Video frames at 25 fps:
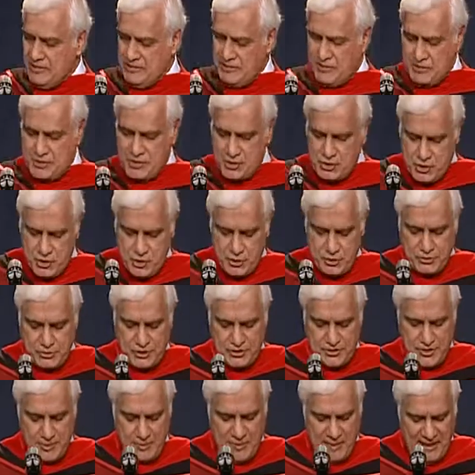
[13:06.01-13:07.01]
The truth
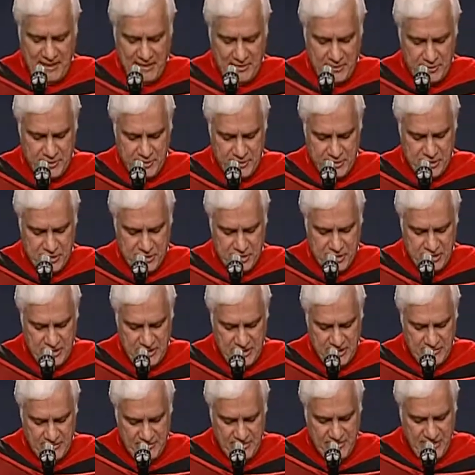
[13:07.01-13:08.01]
of the matter is
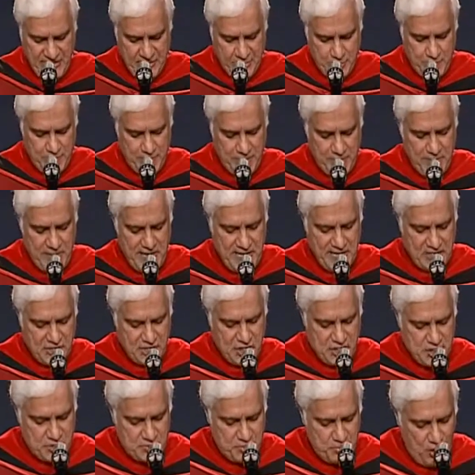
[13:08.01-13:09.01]
that we make
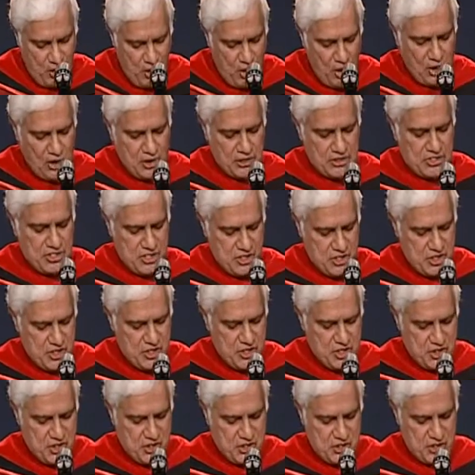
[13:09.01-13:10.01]
small
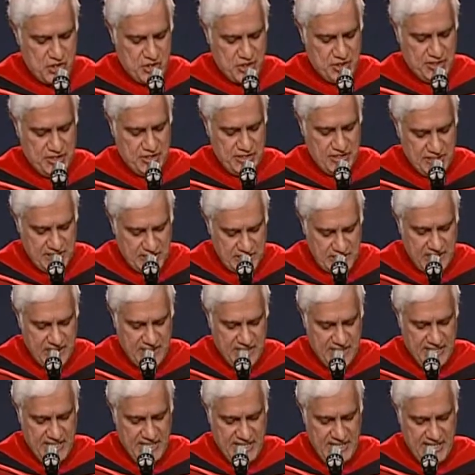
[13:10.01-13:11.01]
decisions in the
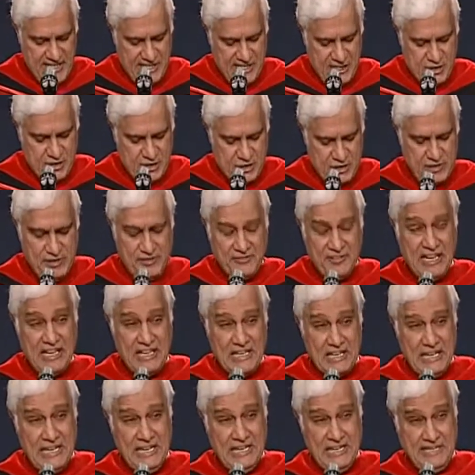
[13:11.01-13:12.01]
early days of our
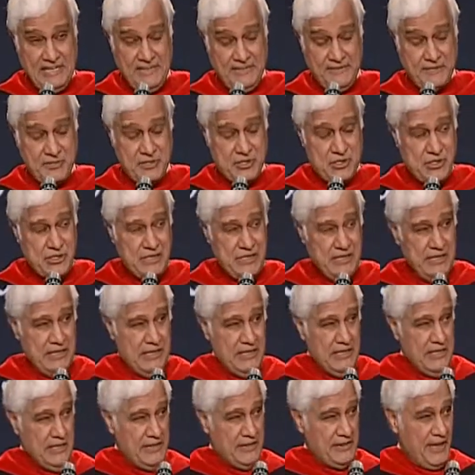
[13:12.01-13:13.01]
lives
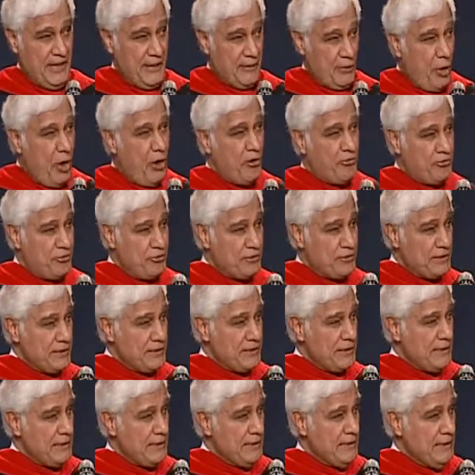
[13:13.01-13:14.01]
that
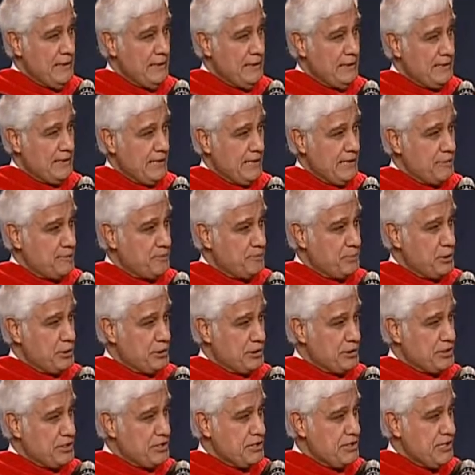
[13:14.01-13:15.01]
often can
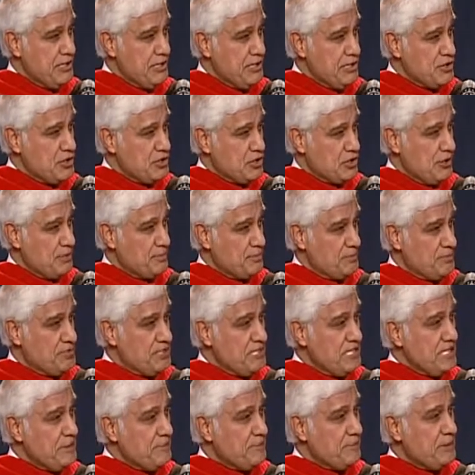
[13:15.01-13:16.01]
put some
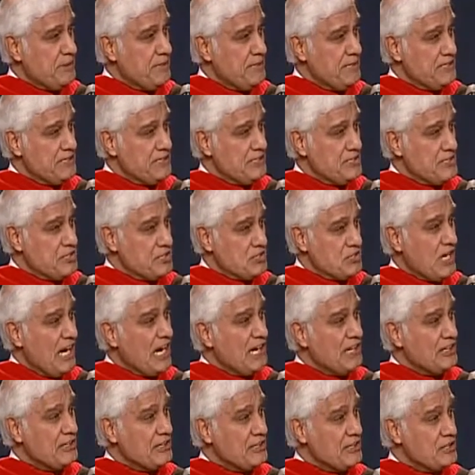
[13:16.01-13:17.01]
deep
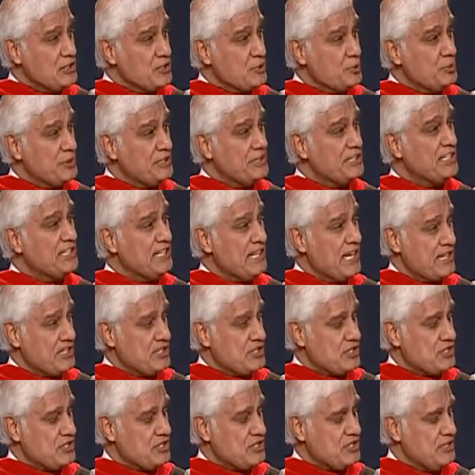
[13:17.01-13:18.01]
desires within
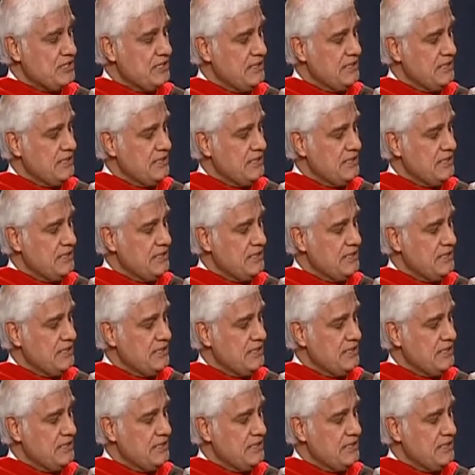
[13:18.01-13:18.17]
us